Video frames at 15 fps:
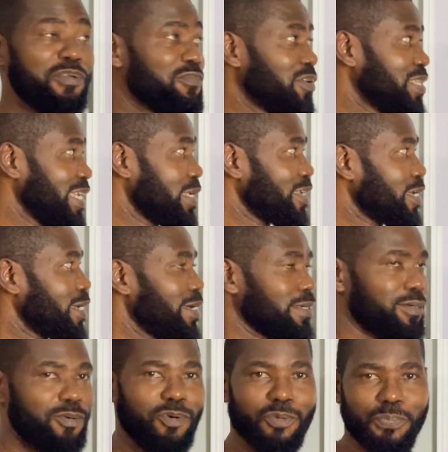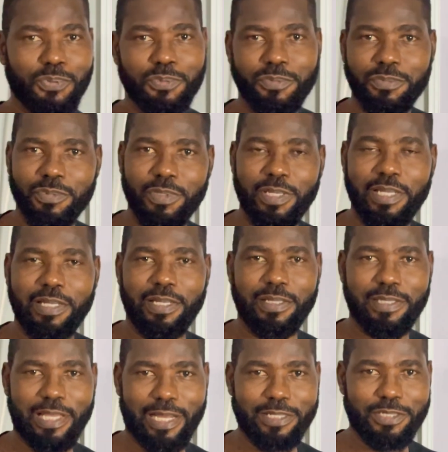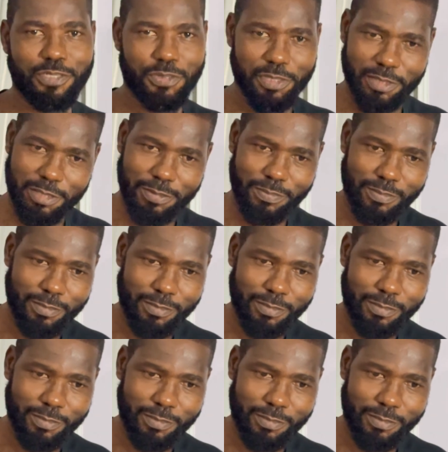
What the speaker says: before they can open their trade.